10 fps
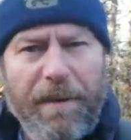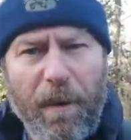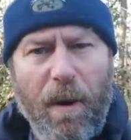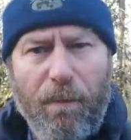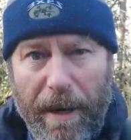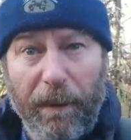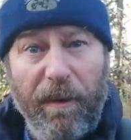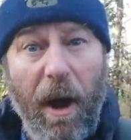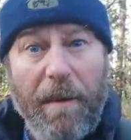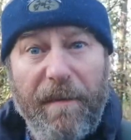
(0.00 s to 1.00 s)
I'd do a real
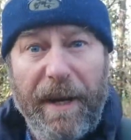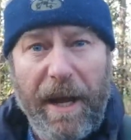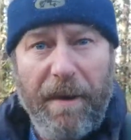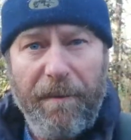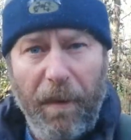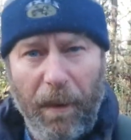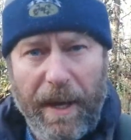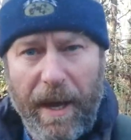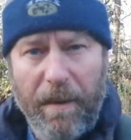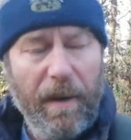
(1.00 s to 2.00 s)
time video for
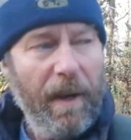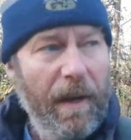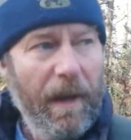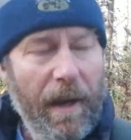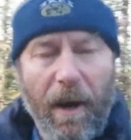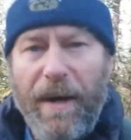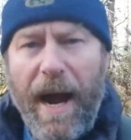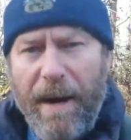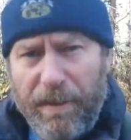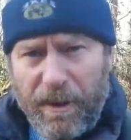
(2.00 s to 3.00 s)
you on
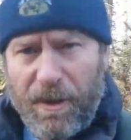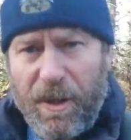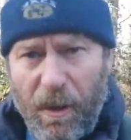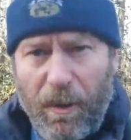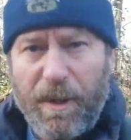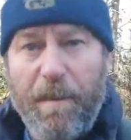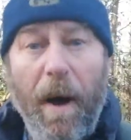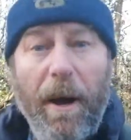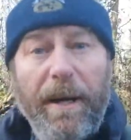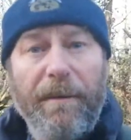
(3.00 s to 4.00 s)
how to source
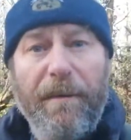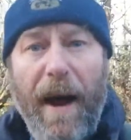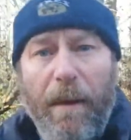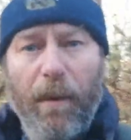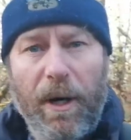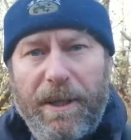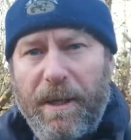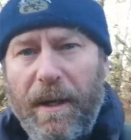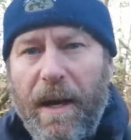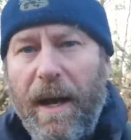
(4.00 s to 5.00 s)
pine fatwood
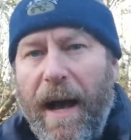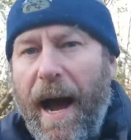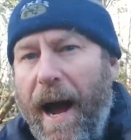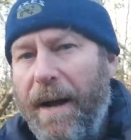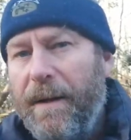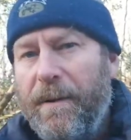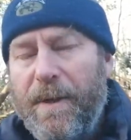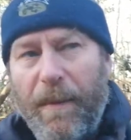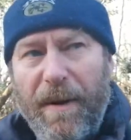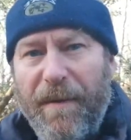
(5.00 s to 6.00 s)
and
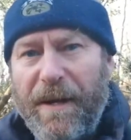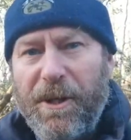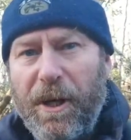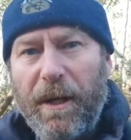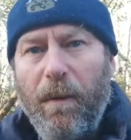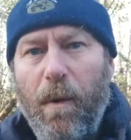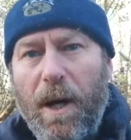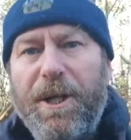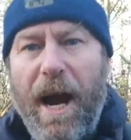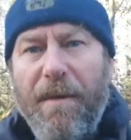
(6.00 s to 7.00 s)
some of the things you've got to
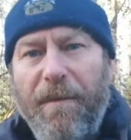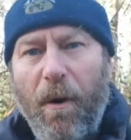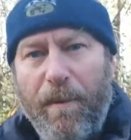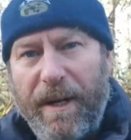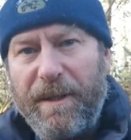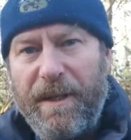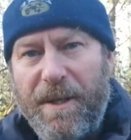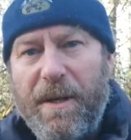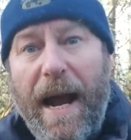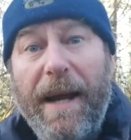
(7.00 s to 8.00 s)
watch out for because
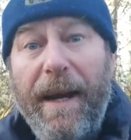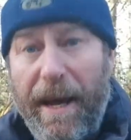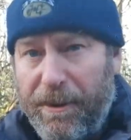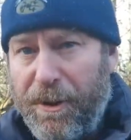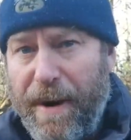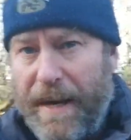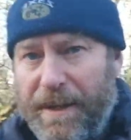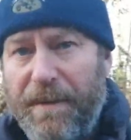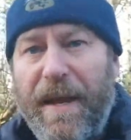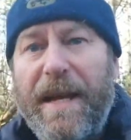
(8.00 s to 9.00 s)
you can get
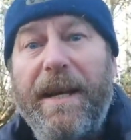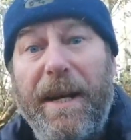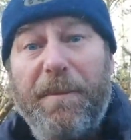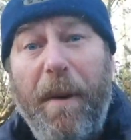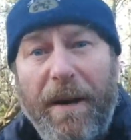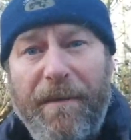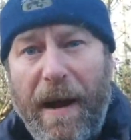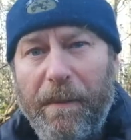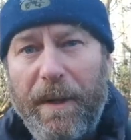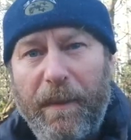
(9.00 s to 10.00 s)
tricked in thinking it's pine
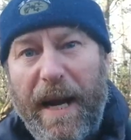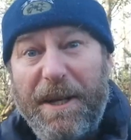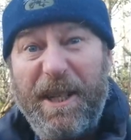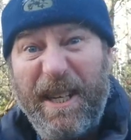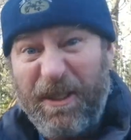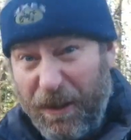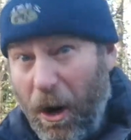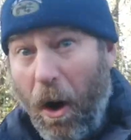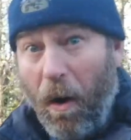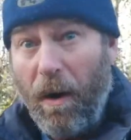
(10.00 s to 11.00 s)
fat wood when actually it's
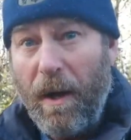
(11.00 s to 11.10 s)
not.